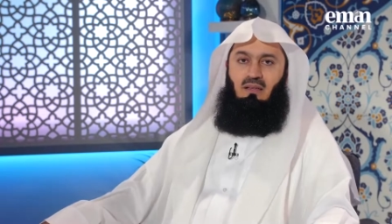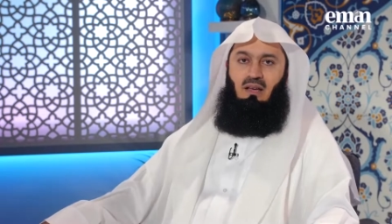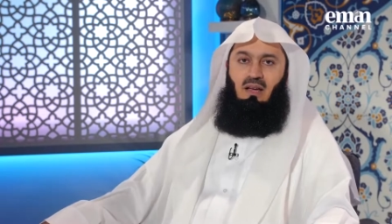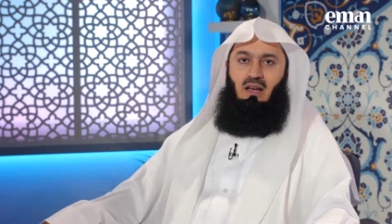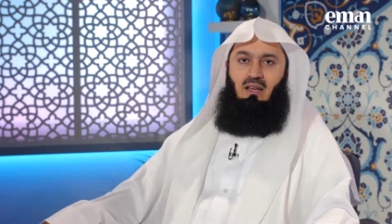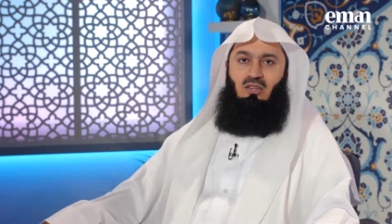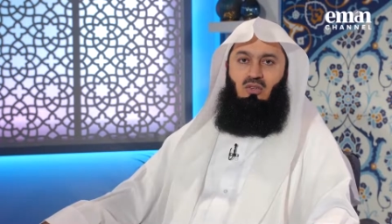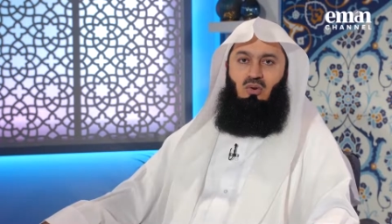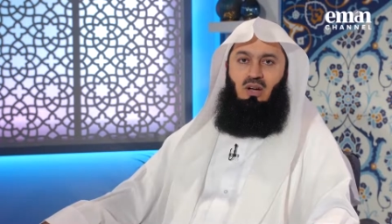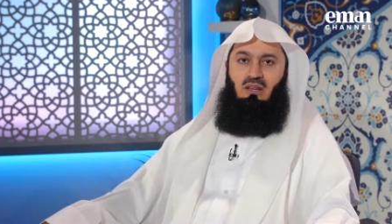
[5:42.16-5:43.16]
Ya
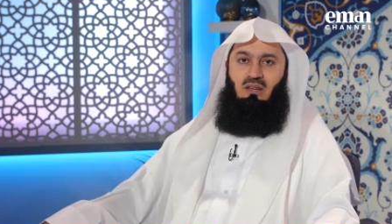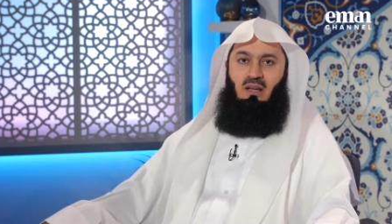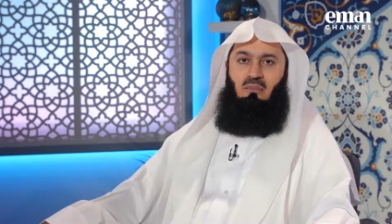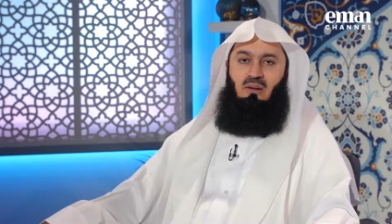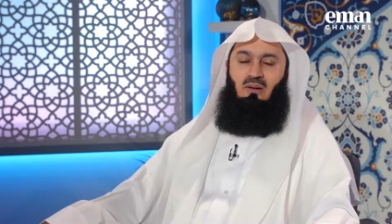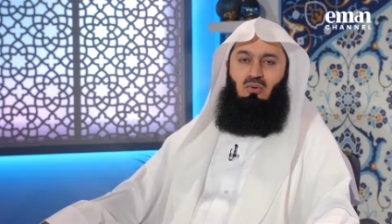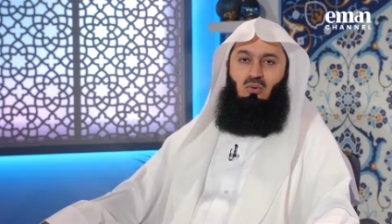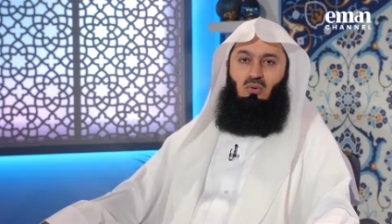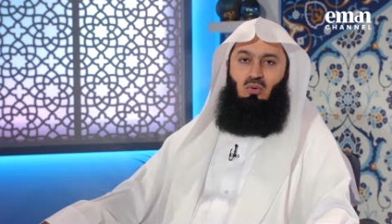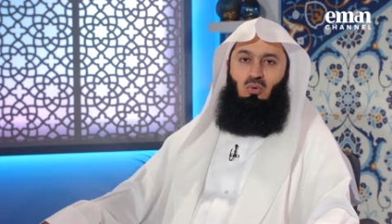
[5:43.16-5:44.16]
ayyuhan naml
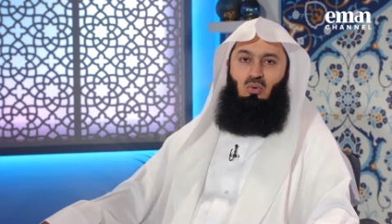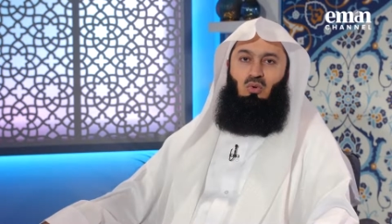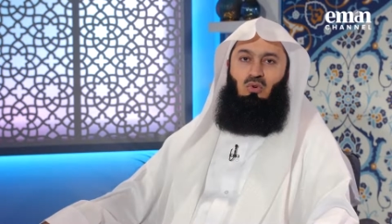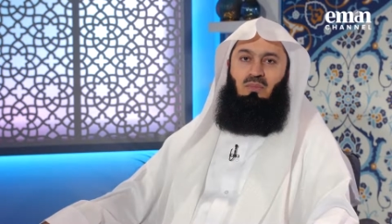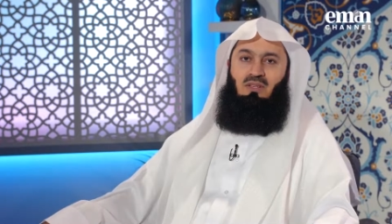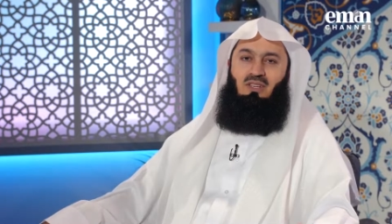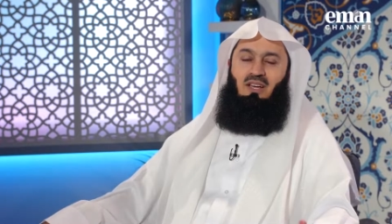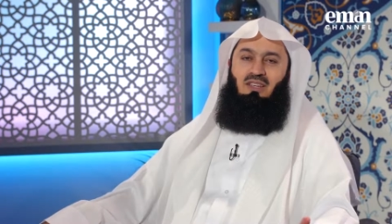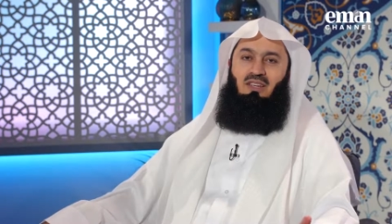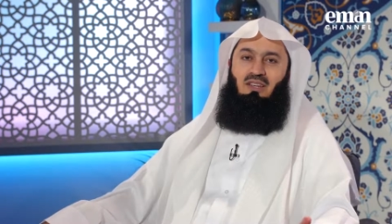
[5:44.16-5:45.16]
udkhulu
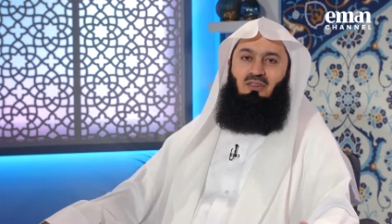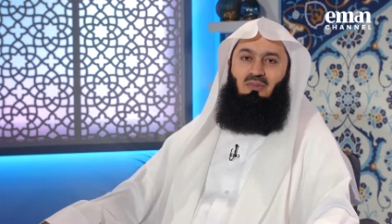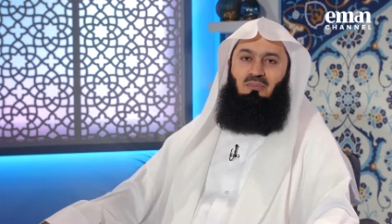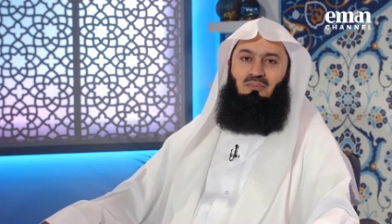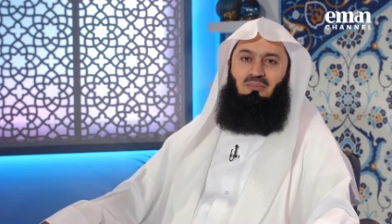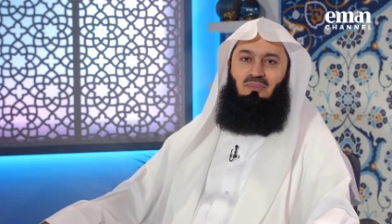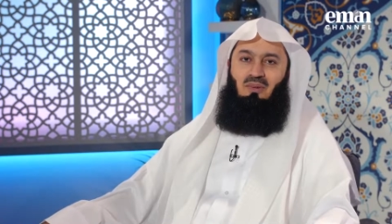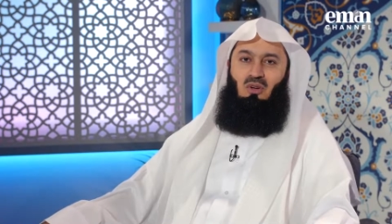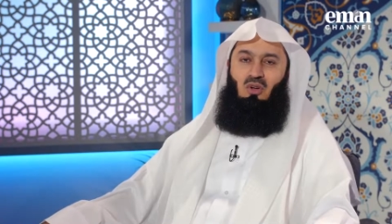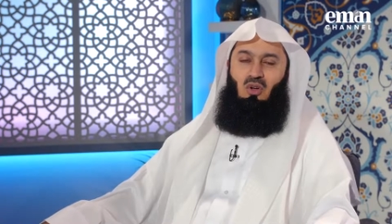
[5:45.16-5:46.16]
masakinakum.
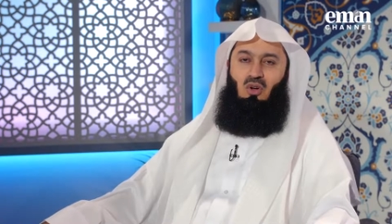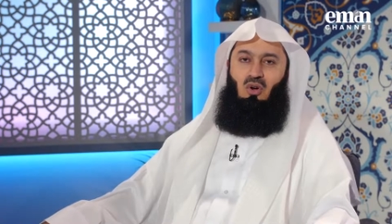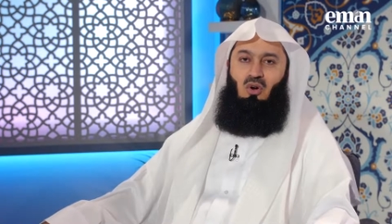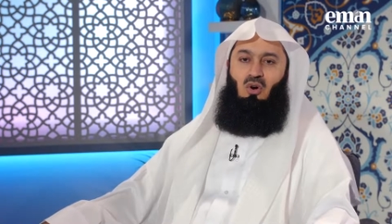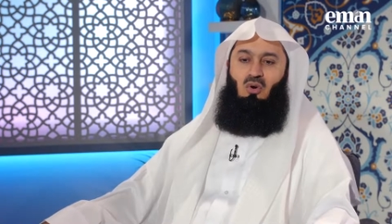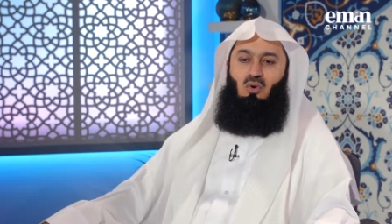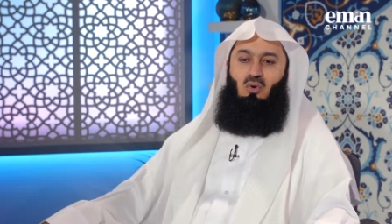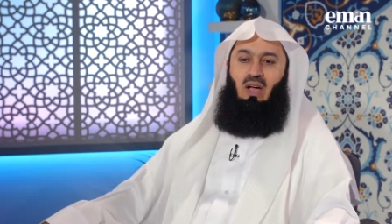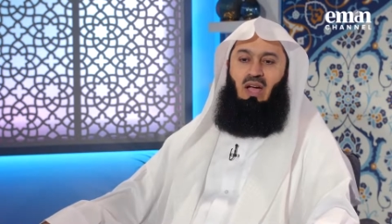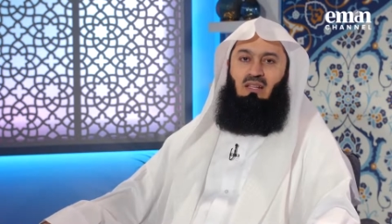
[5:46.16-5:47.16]

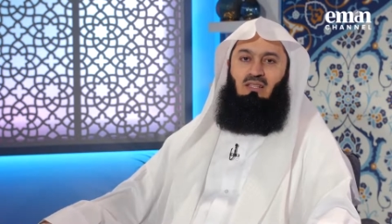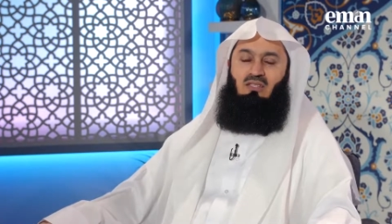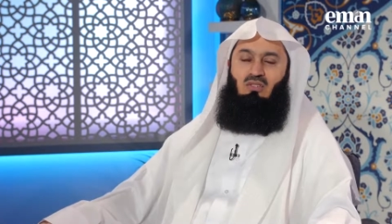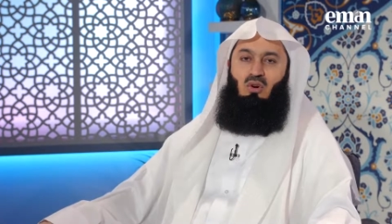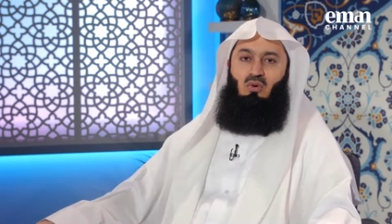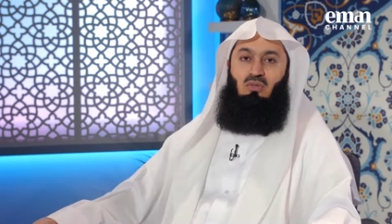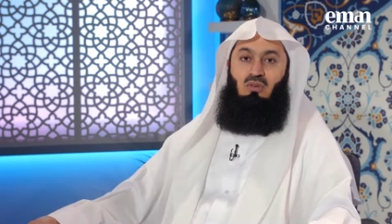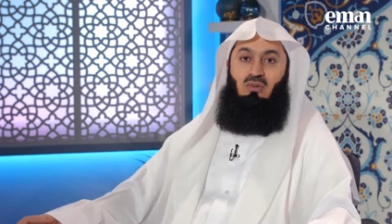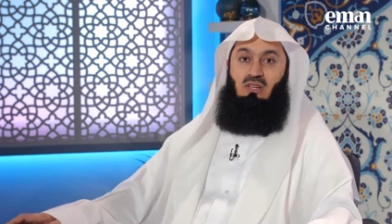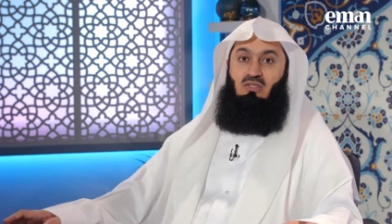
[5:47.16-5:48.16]
O ants, O
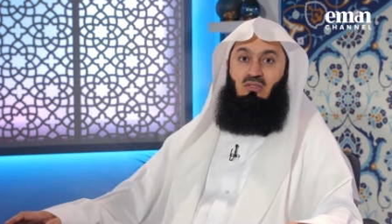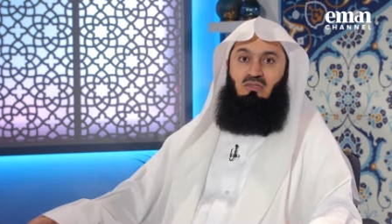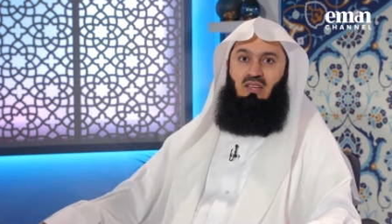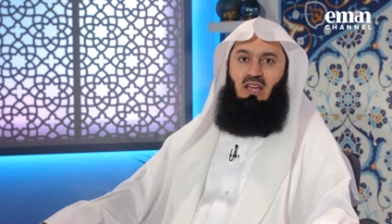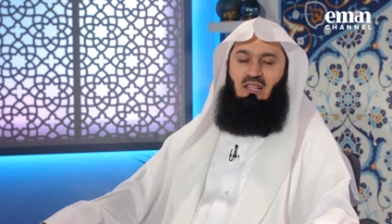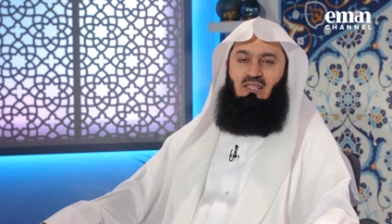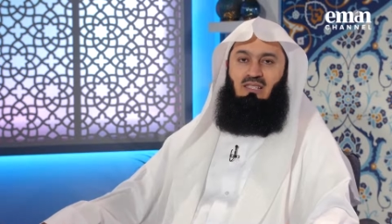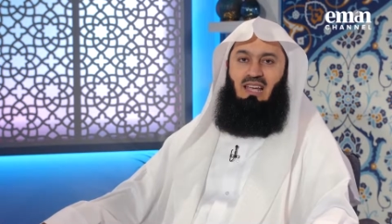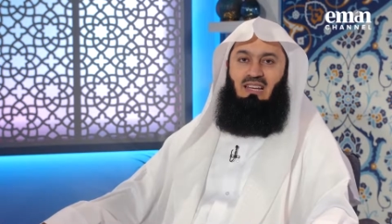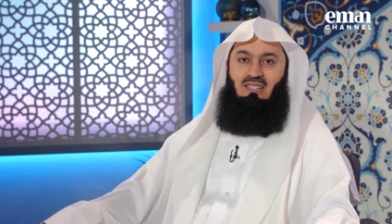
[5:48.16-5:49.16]
the rest of the
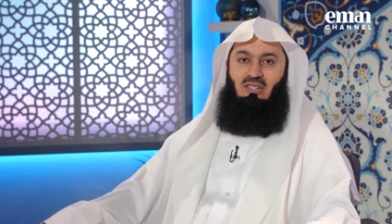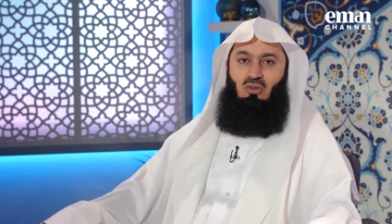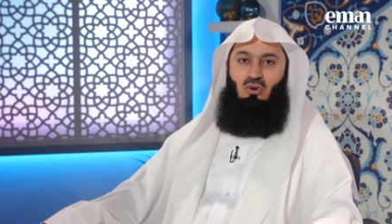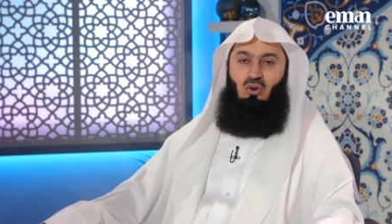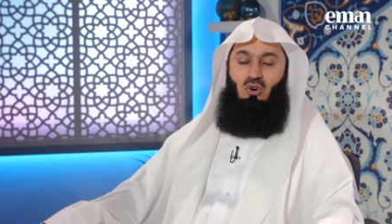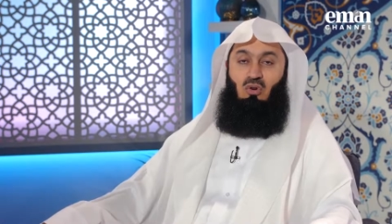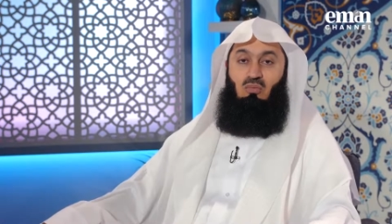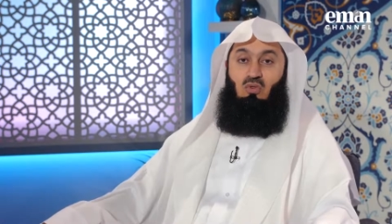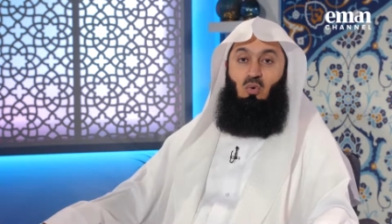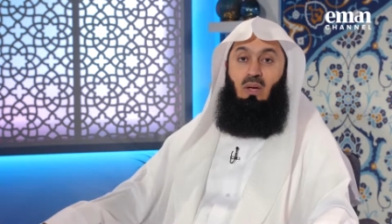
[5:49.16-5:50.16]
ants, enter your
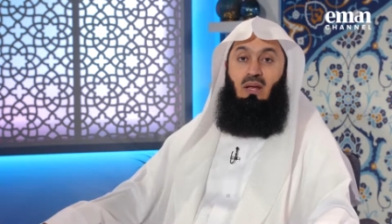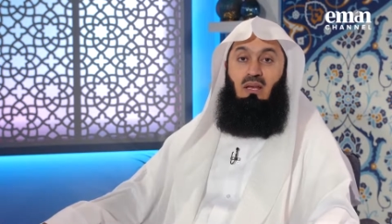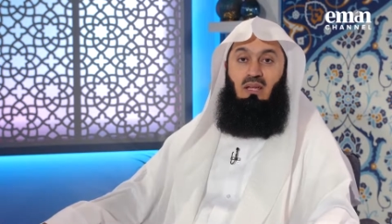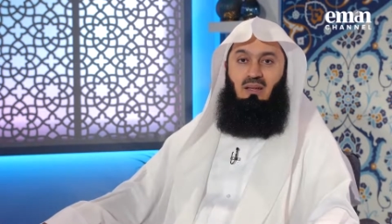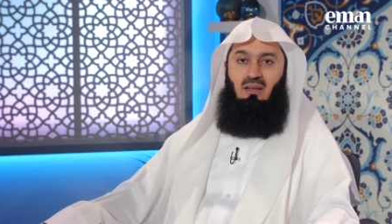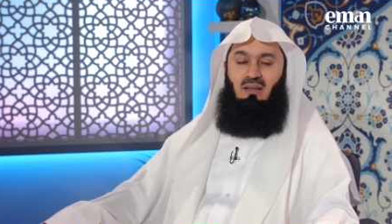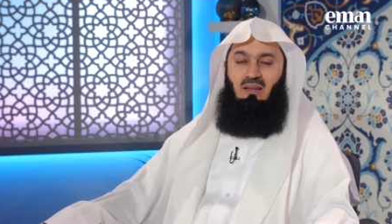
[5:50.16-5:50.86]
homes quickly.